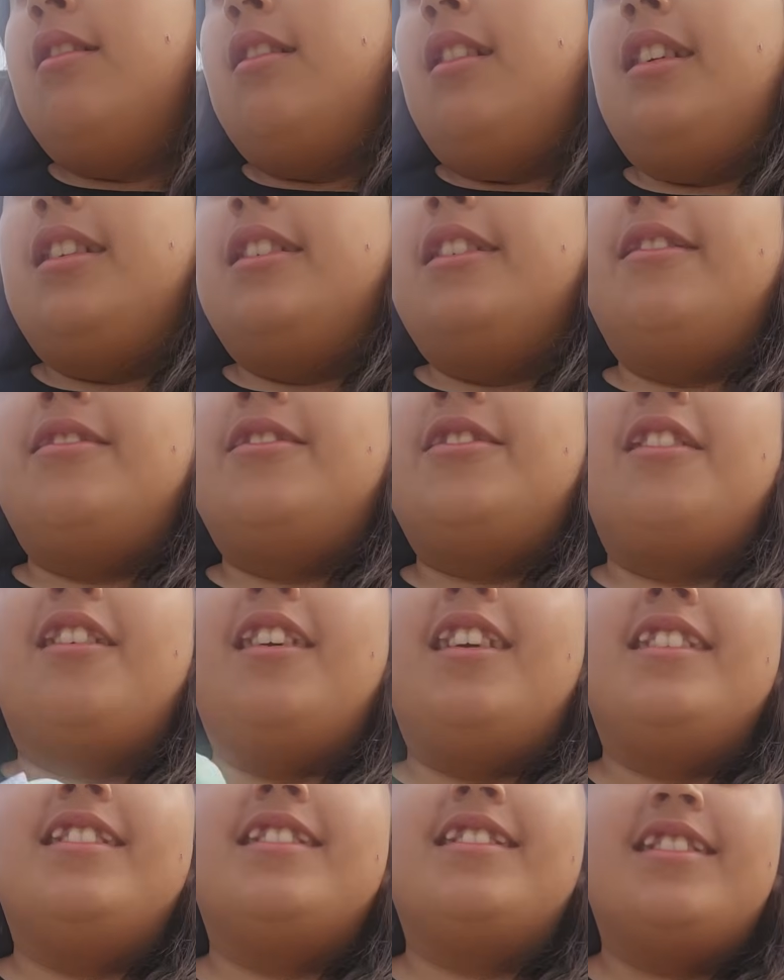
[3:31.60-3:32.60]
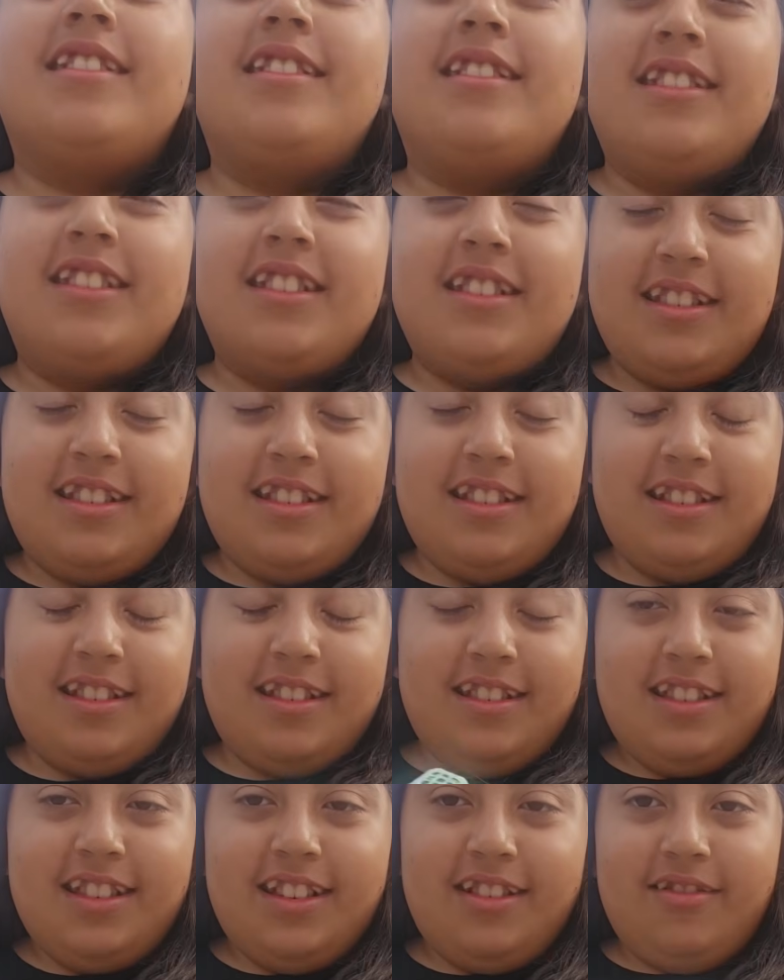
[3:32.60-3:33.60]
hold on, I'm trying to
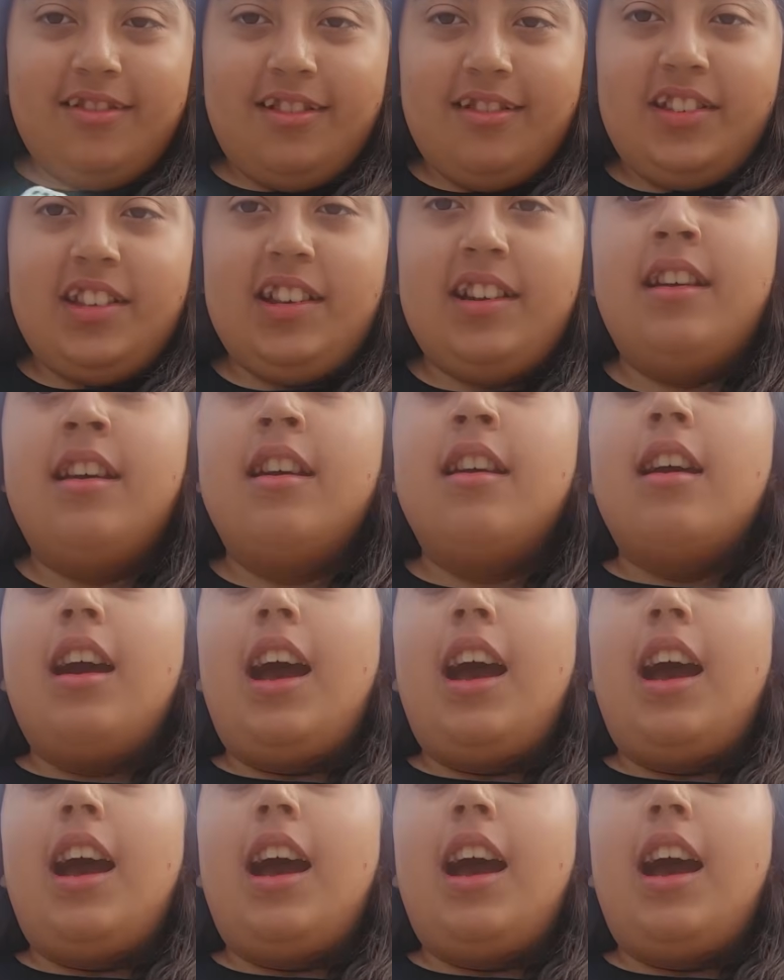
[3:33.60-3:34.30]
think what I'm saying.